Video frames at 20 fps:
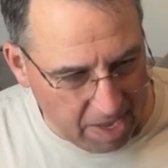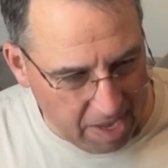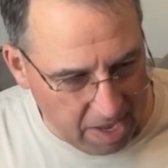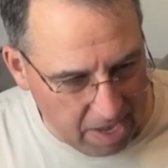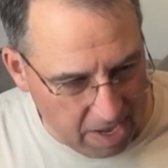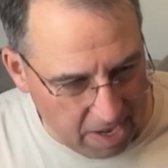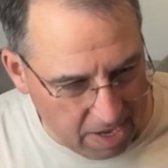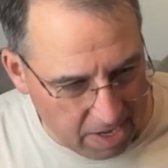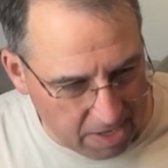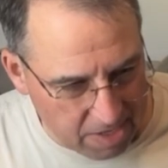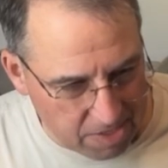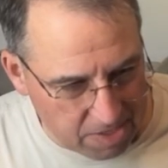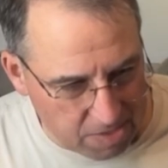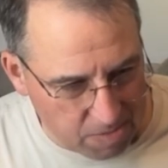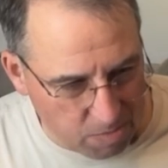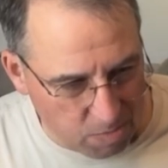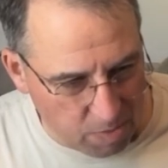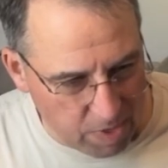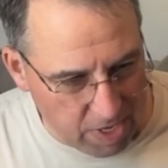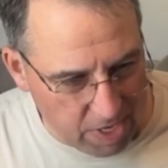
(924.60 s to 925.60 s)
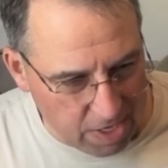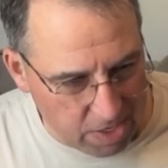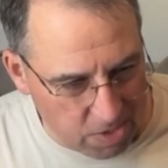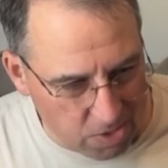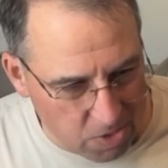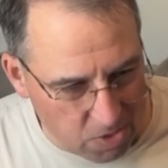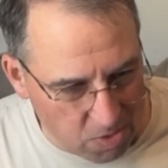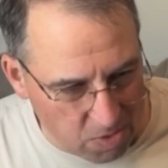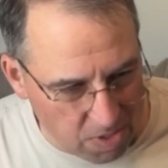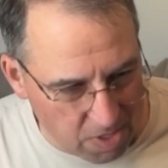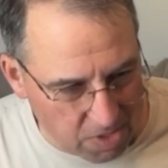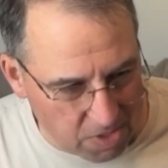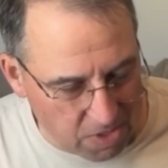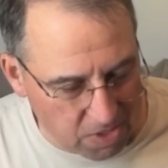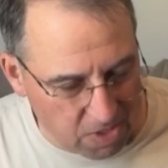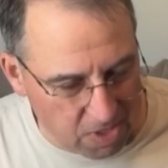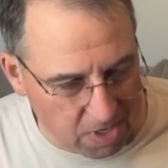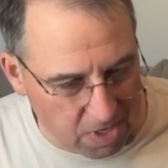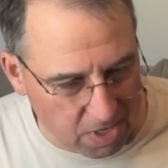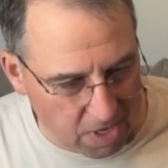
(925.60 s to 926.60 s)
And we can do
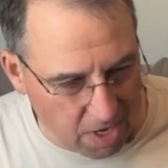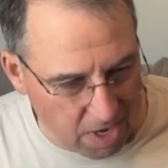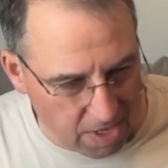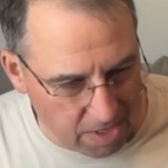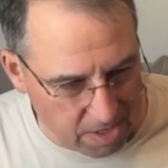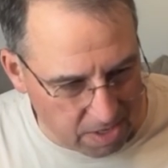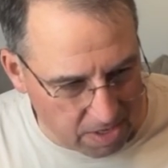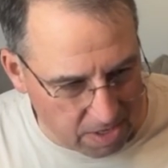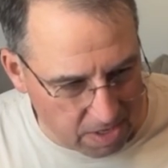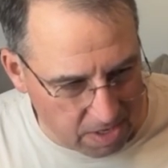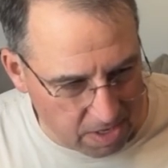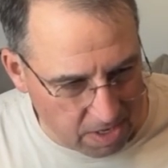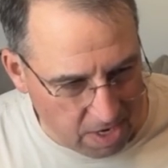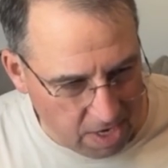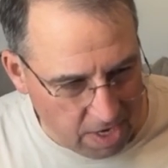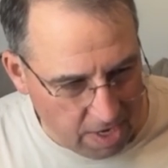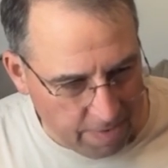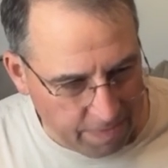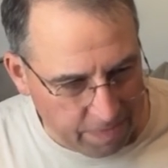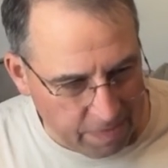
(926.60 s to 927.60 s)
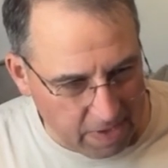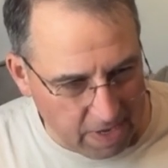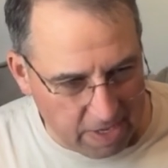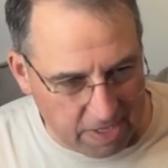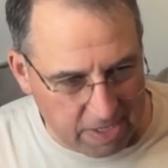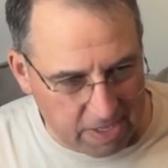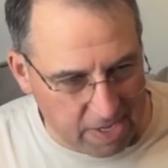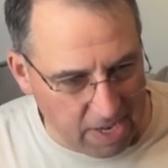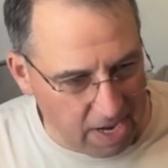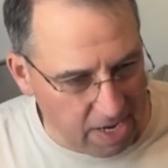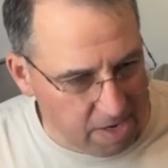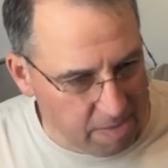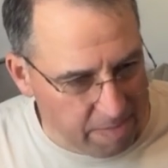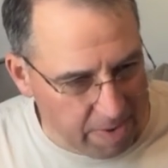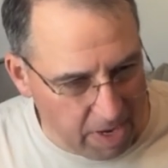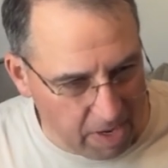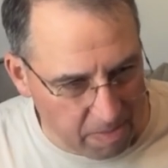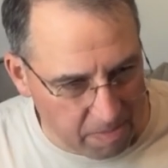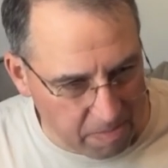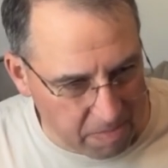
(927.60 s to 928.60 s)
this together. It's not
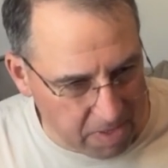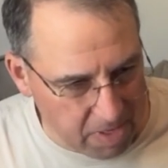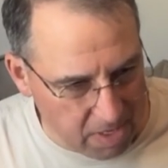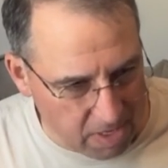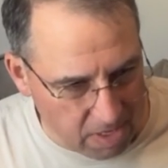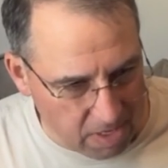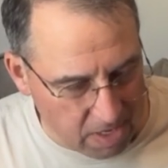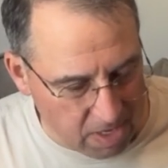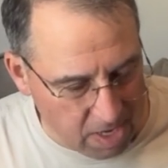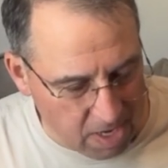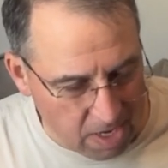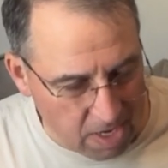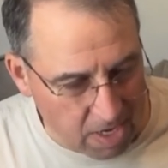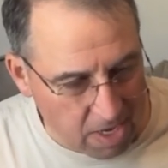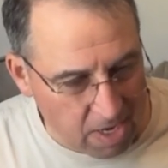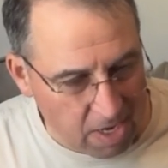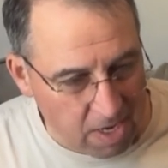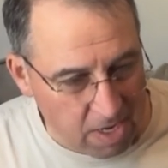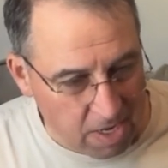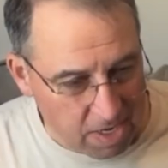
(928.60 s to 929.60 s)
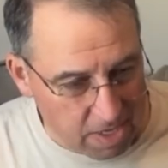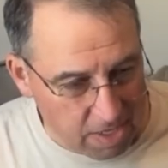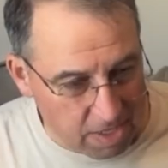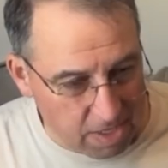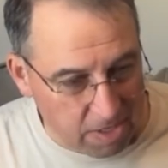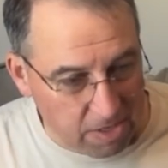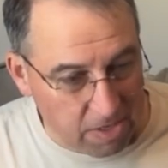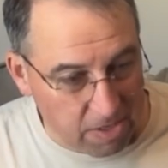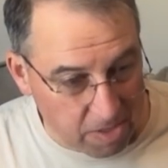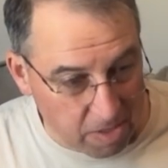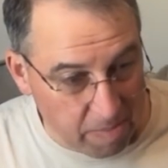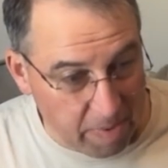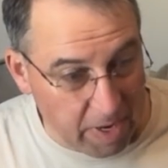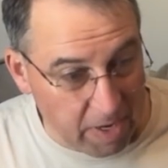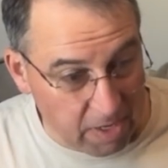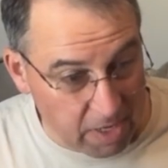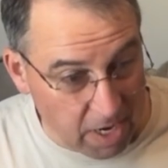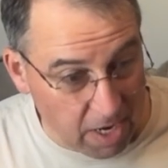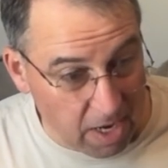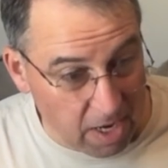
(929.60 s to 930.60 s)
about me. This is
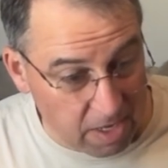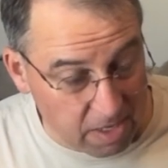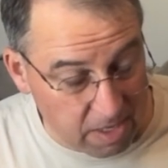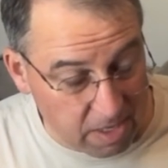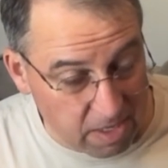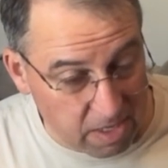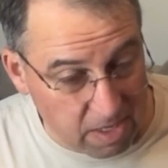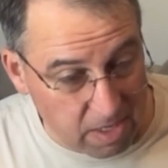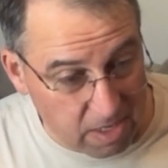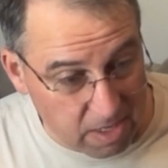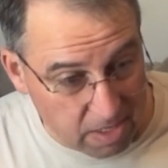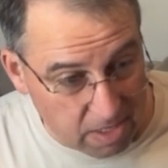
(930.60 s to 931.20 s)
about us.